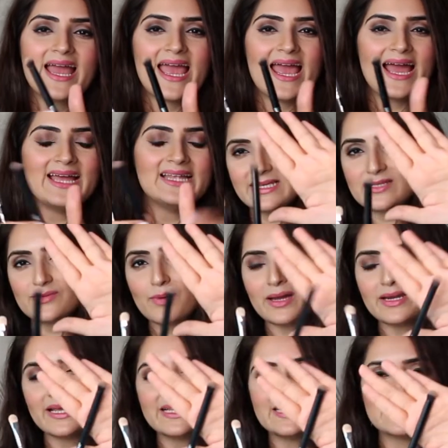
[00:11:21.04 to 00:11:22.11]
and this
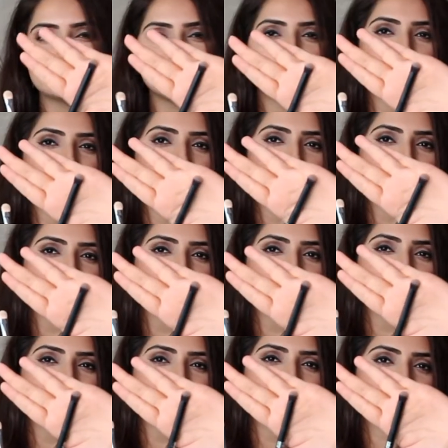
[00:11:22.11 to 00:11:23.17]
one is more rounded
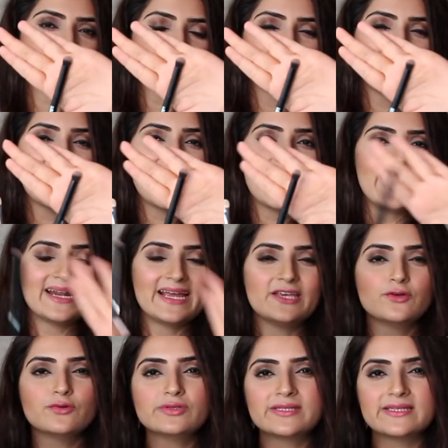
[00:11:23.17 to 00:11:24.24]
on the edge, and I
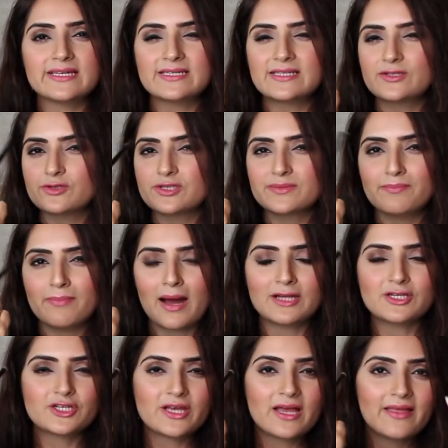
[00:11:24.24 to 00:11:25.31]
use this to
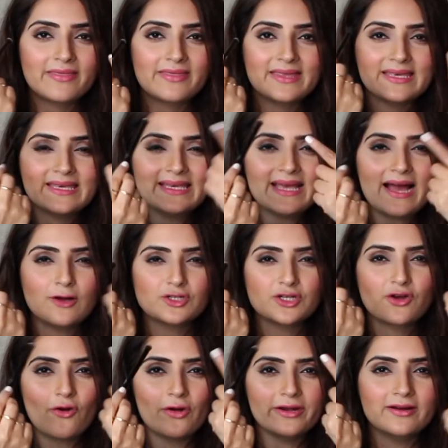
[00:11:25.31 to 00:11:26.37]
smudge the outer
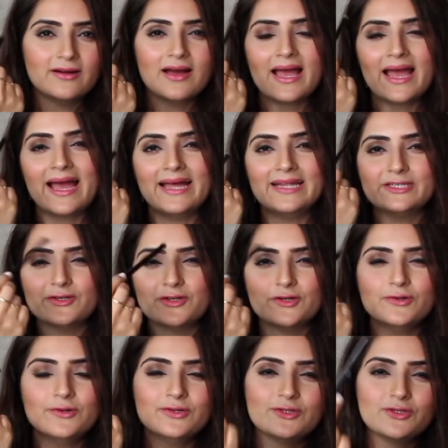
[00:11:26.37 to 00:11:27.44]
corner and, you
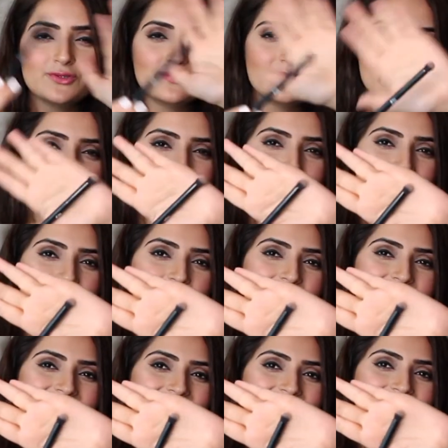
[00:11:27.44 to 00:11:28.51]
know, in my
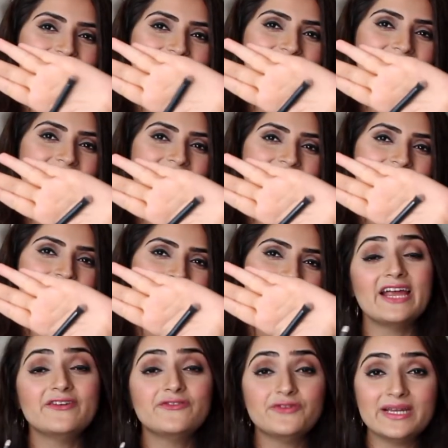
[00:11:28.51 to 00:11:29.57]
crease line.
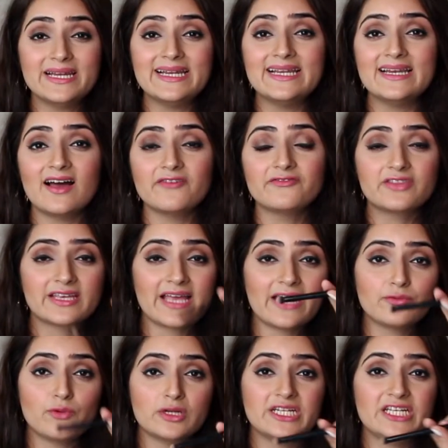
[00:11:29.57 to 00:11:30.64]
I really love the
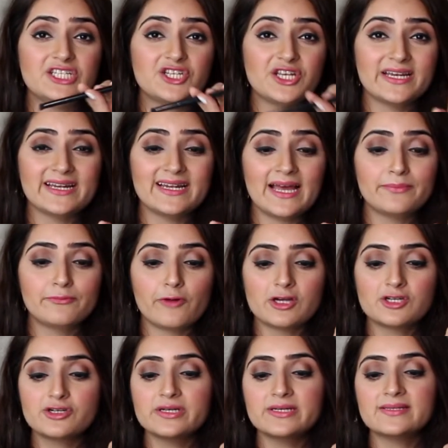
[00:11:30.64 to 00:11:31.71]
Kat Von D Shade and Light
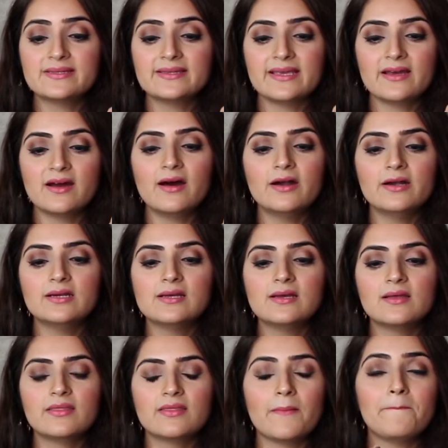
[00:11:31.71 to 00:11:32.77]
brushes. They are
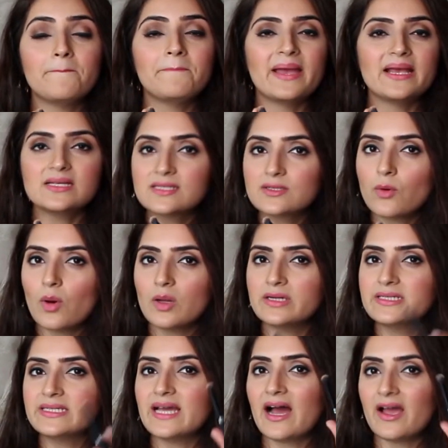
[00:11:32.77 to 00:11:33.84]
the best
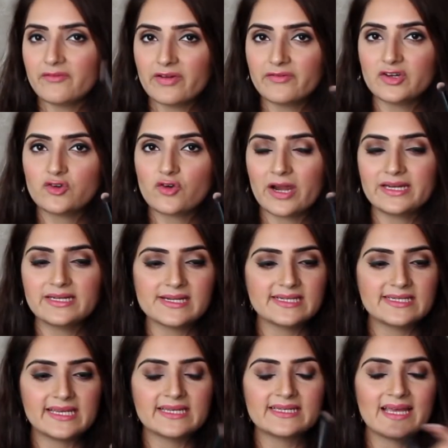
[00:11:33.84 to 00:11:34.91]
quality I've ever tried till
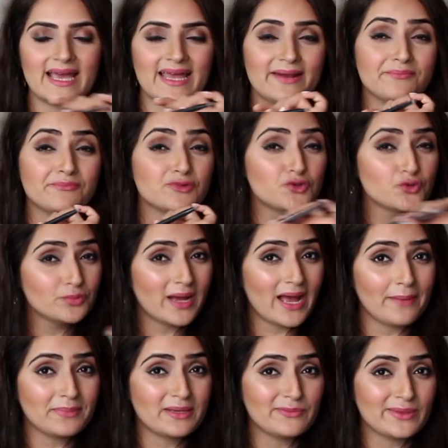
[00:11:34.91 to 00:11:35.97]
date, and I'm super
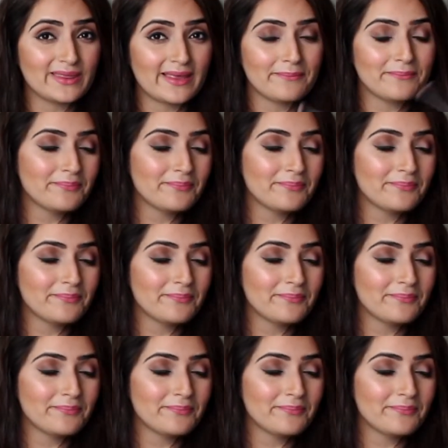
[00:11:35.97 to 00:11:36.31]
happy with them.